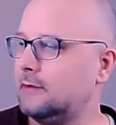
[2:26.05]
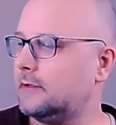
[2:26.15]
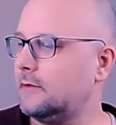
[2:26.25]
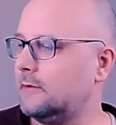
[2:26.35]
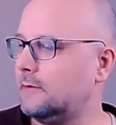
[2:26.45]

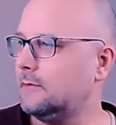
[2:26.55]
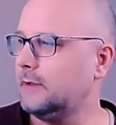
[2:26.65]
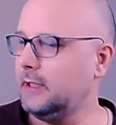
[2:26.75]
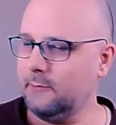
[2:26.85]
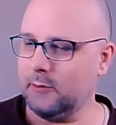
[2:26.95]

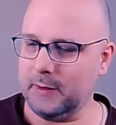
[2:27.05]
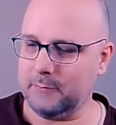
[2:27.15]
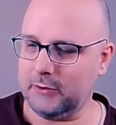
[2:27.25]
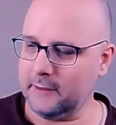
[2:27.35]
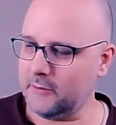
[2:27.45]
So he will be
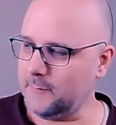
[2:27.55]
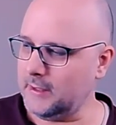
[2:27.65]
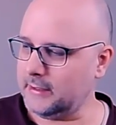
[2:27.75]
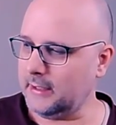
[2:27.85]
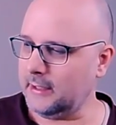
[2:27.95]
playing with
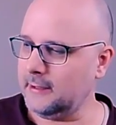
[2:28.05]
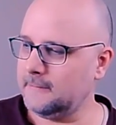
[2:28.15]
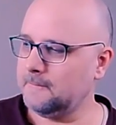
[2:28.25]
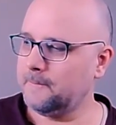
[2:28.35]
me today.